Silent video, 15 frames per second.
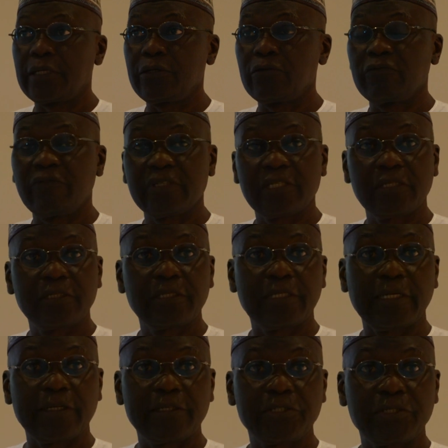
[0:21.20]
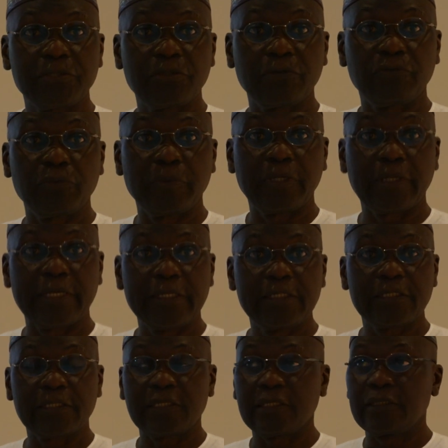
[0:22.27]
Universal Declaration of Human
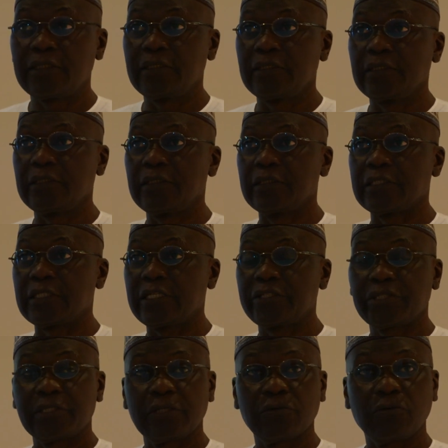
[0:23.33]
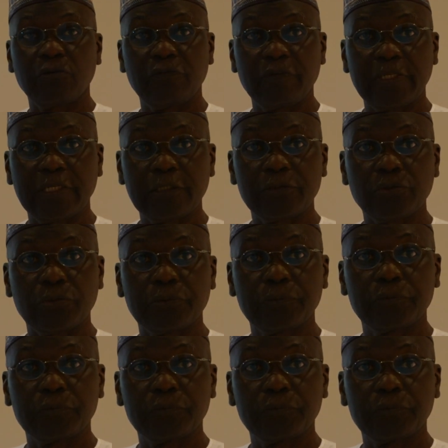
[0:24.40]
Rights and the International Covenant on